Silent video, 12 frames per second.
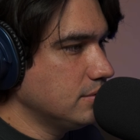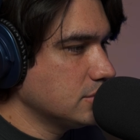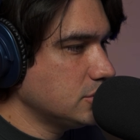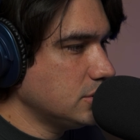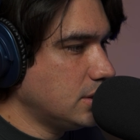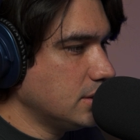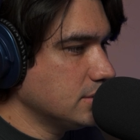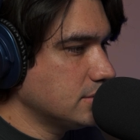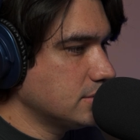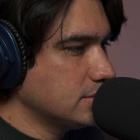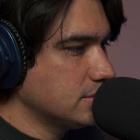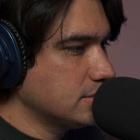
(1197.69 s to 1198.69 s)

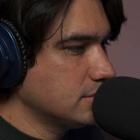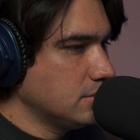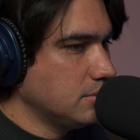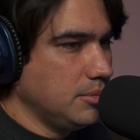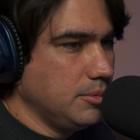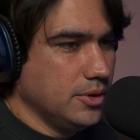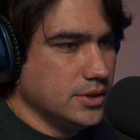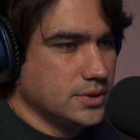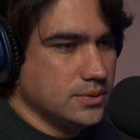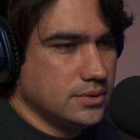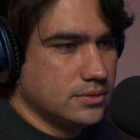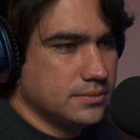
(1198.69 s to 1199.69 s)
shots. Maybe this
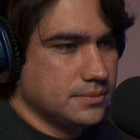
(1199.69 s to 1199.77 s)
one.